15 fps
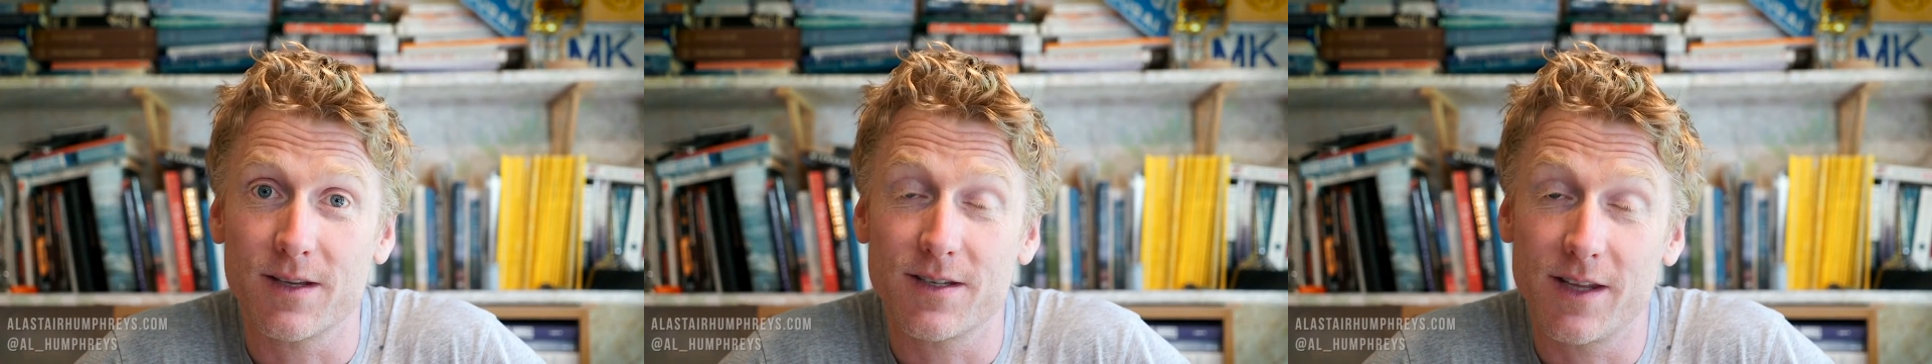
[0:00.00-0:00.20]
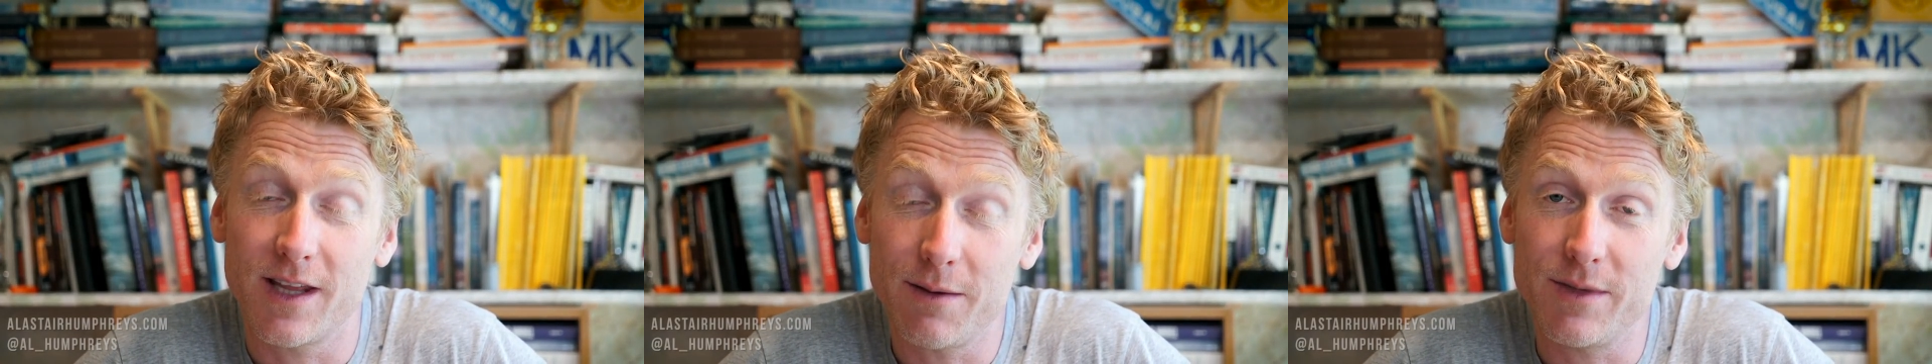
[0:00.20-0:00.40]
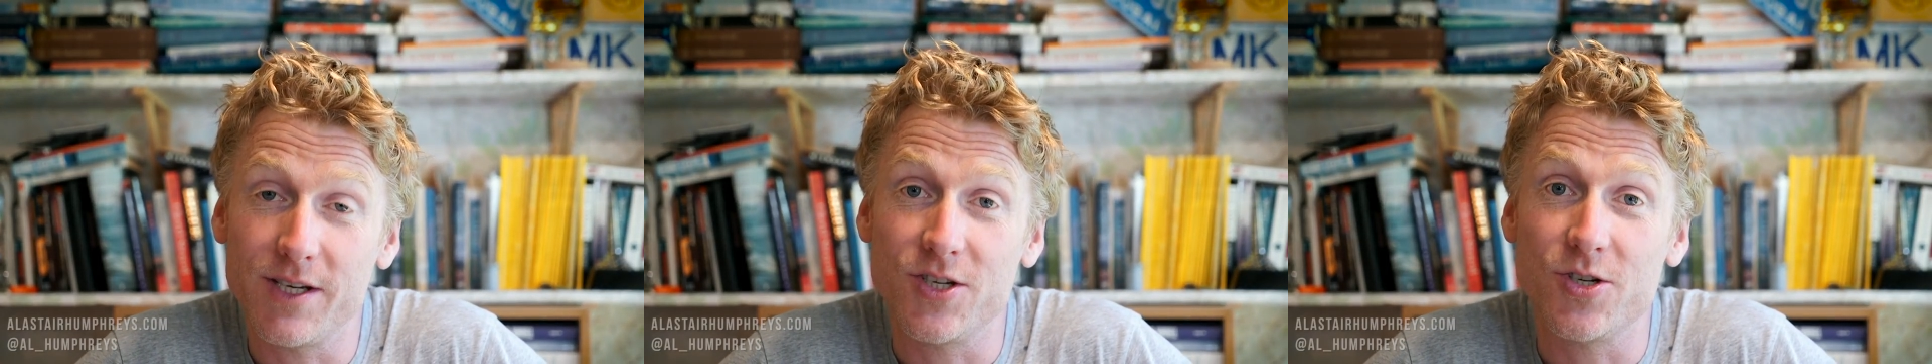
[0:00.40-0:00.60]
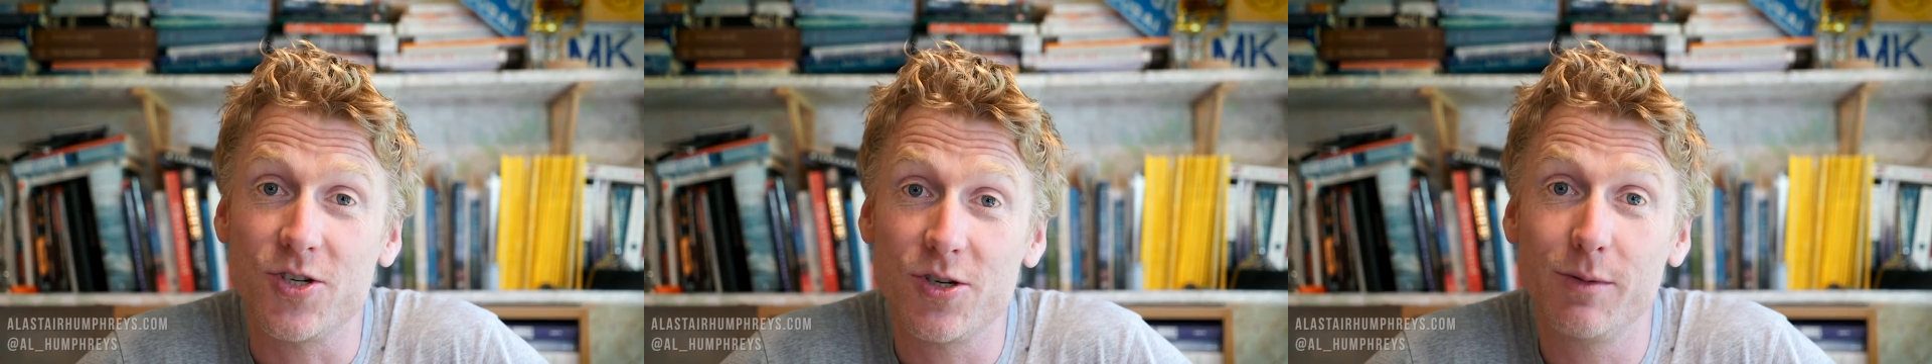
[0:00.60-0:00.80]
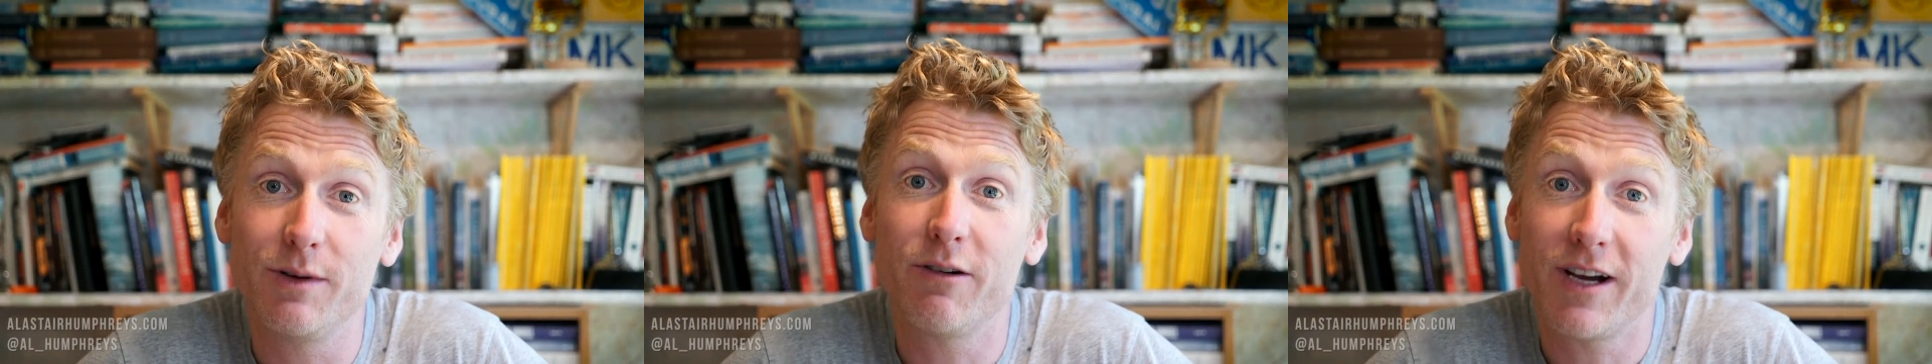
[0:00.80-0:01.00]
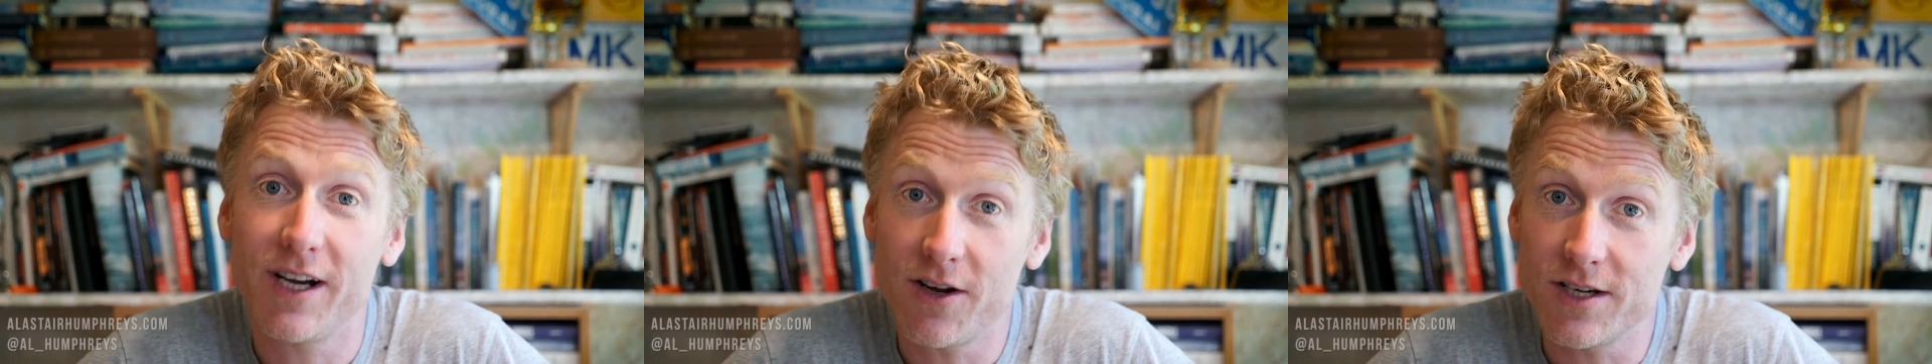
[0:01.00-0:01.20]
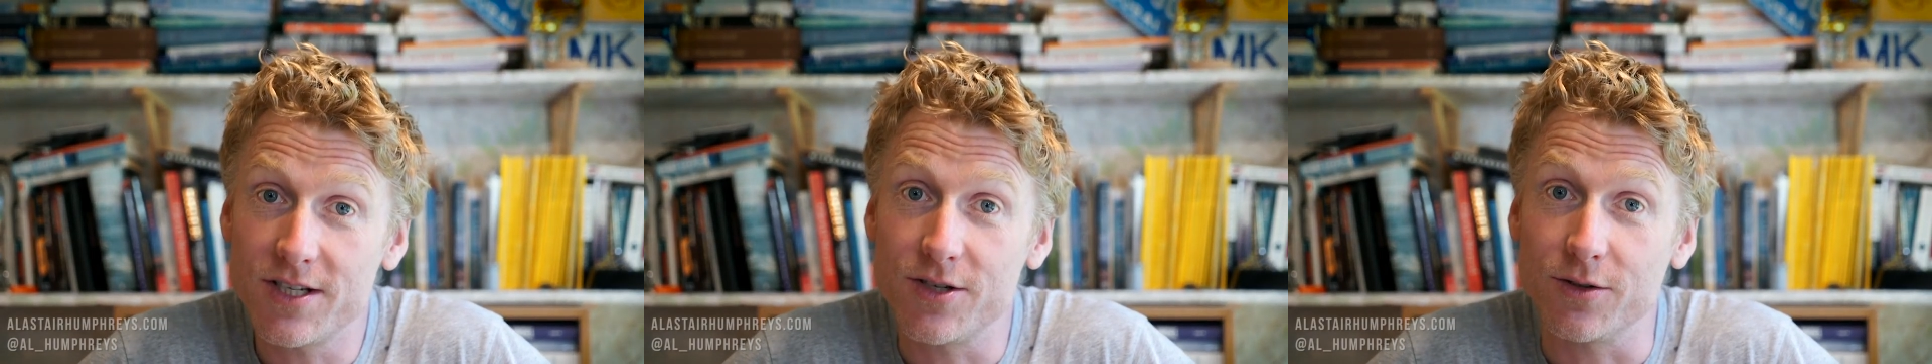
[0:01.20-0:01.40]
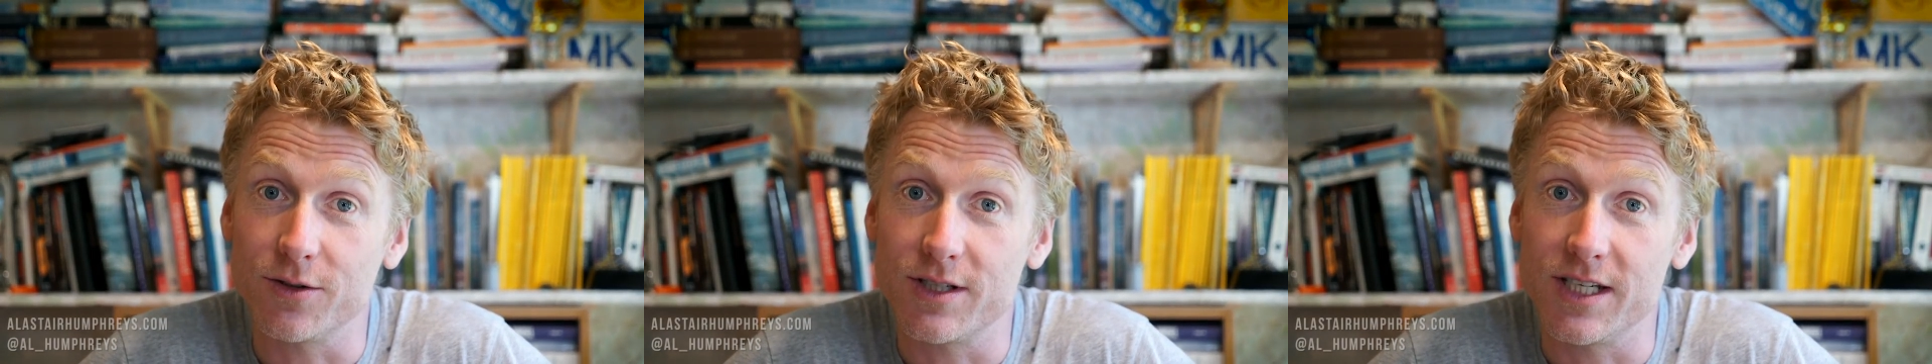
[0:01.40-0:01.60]
So that means you should be very
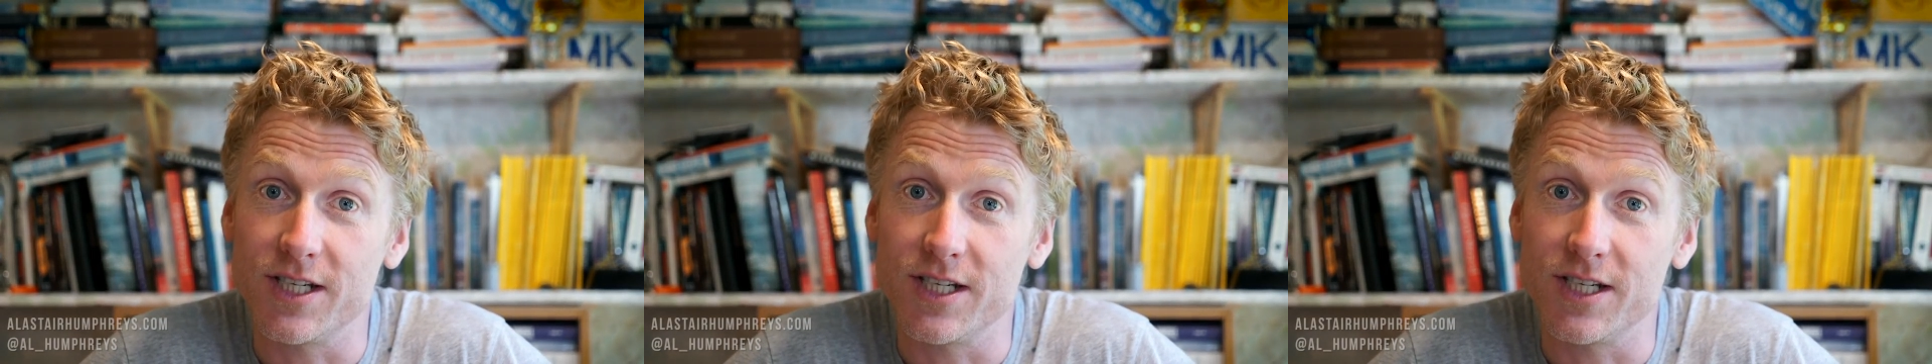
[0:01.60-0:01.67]
nice to your